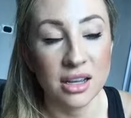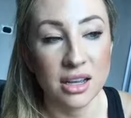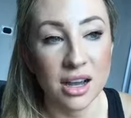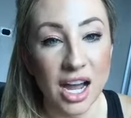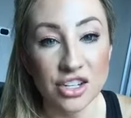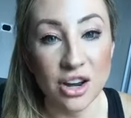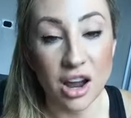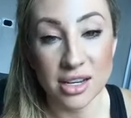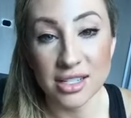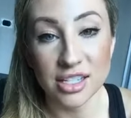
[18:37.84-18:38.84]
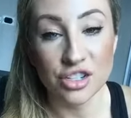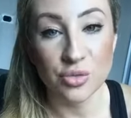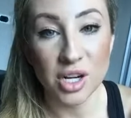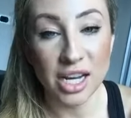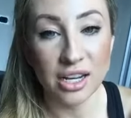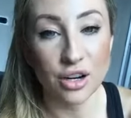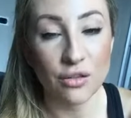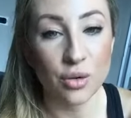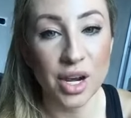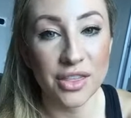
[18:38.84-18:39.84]
I honestly just want to get it over
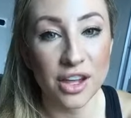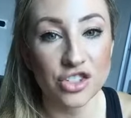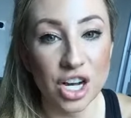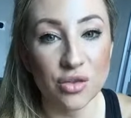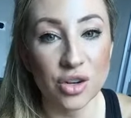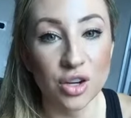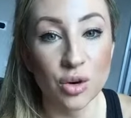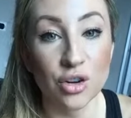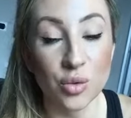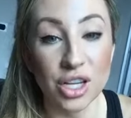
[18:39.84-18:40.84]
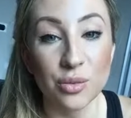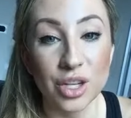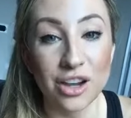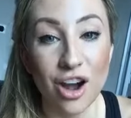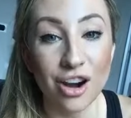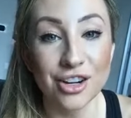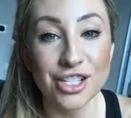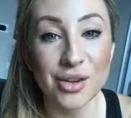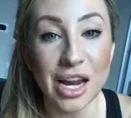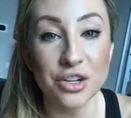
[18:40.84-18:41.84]
with. I'll generally work really, really hard.
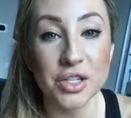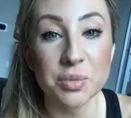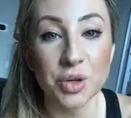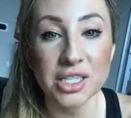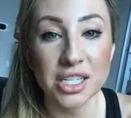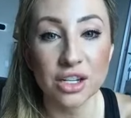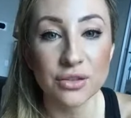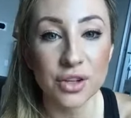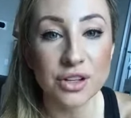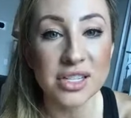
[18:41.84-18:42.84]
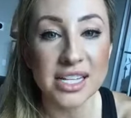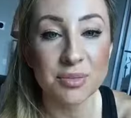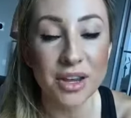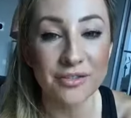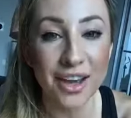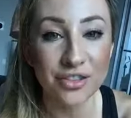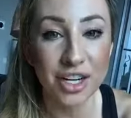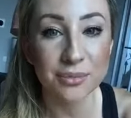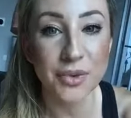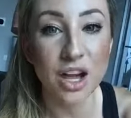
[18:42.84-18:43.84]
So I do sprint intervals. That's my favorite.
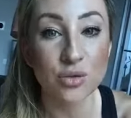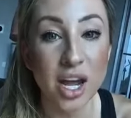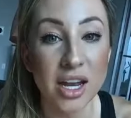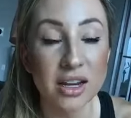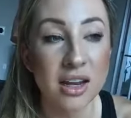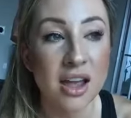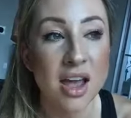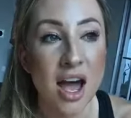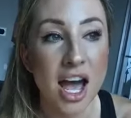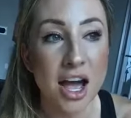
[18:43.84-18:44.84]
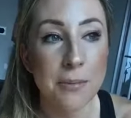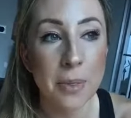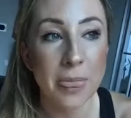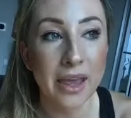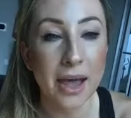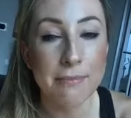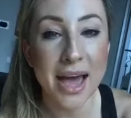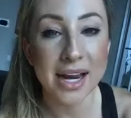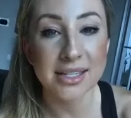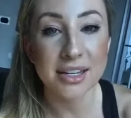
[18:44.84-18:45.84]
I'll run um, at
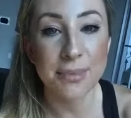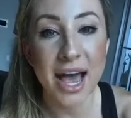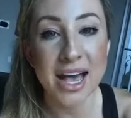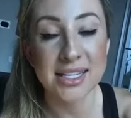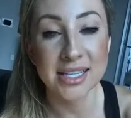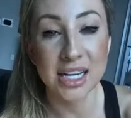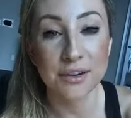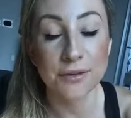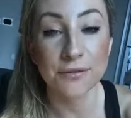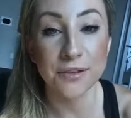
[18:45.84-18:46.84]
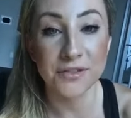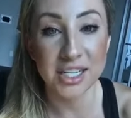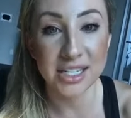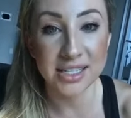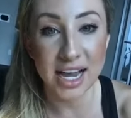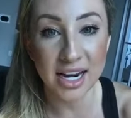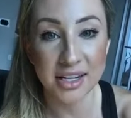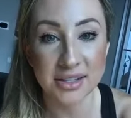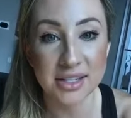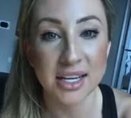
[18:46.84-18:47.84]
max capacity for 15
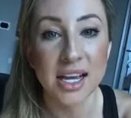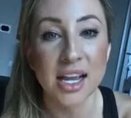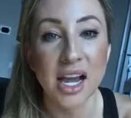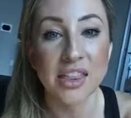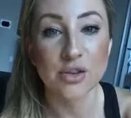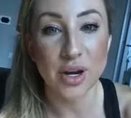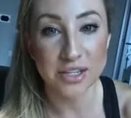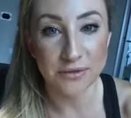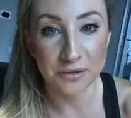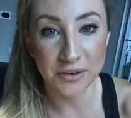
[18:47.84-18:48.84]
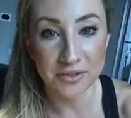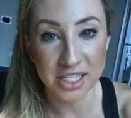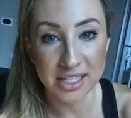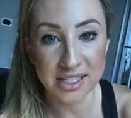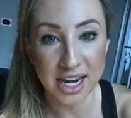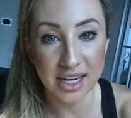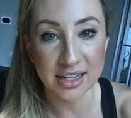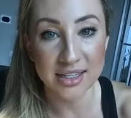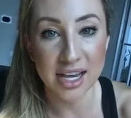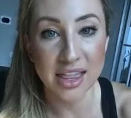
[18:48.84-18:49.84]
seconds and then rest for 15
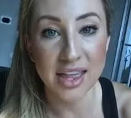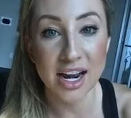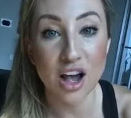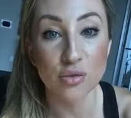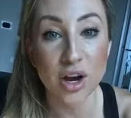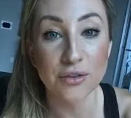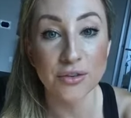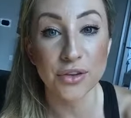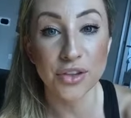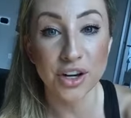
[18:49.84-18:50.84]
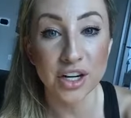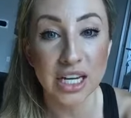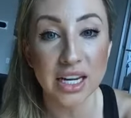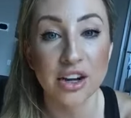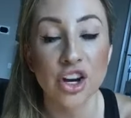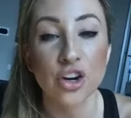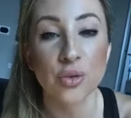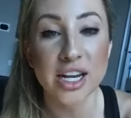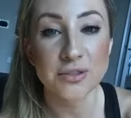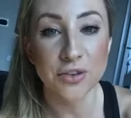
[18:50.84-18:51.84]
seconds. And then I'll run for 30,
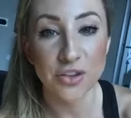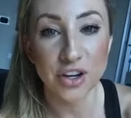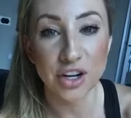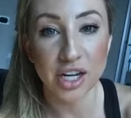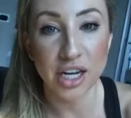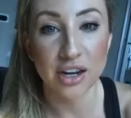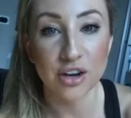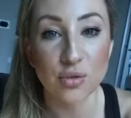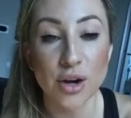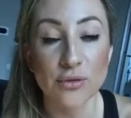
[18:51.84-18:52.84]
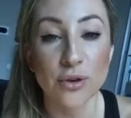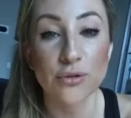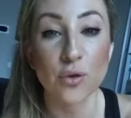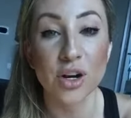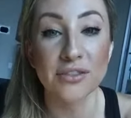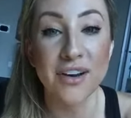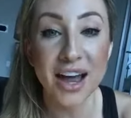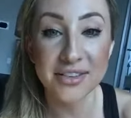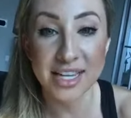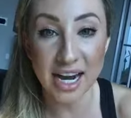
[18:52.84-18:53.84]
rest for 30, run for 45
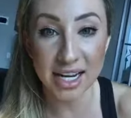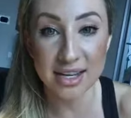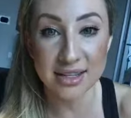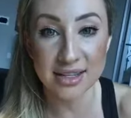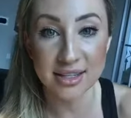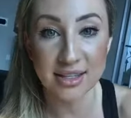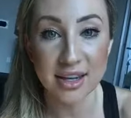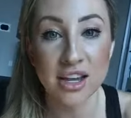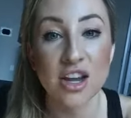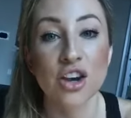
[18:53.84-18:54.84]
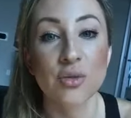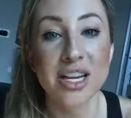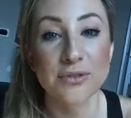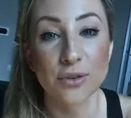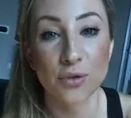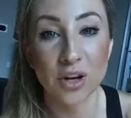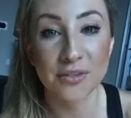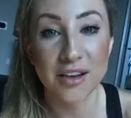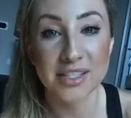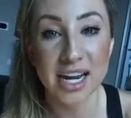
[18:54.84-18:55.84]
seconds, rest for
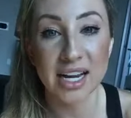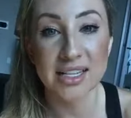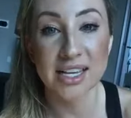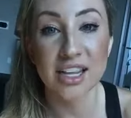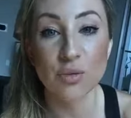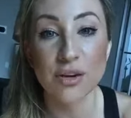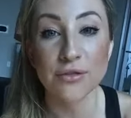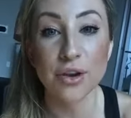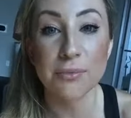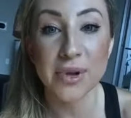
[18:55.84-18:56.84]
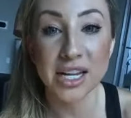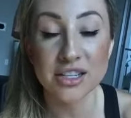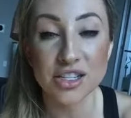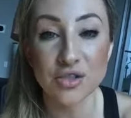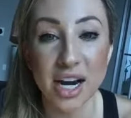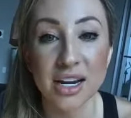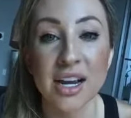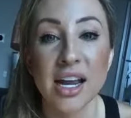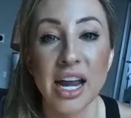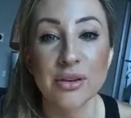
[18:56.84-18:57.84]
45 seconds, and then run for a minute straight
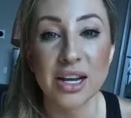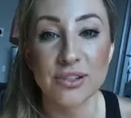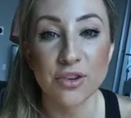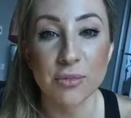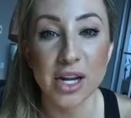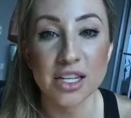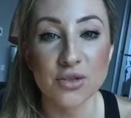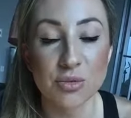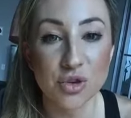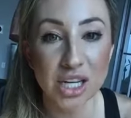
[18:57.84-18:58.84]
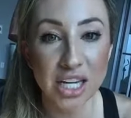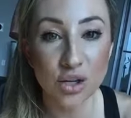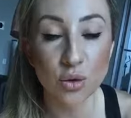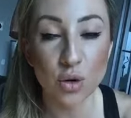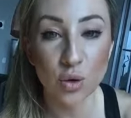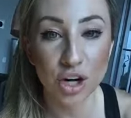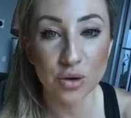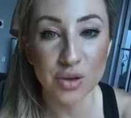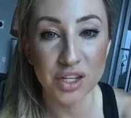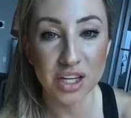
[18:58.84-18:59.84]
and rest for a minute. So I'm doing equal work
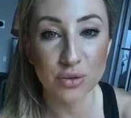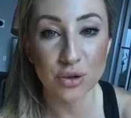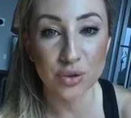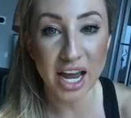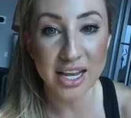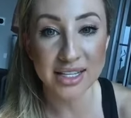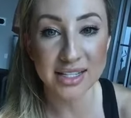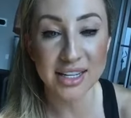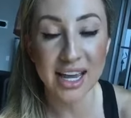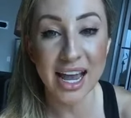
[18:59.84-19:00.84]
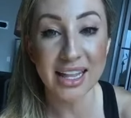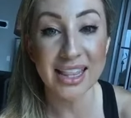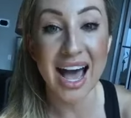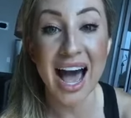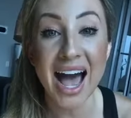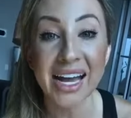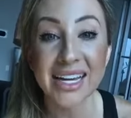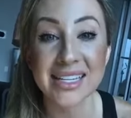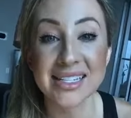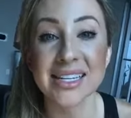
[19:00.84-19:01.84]
with equal rest at the
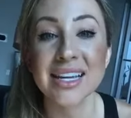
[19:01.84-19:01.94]
highest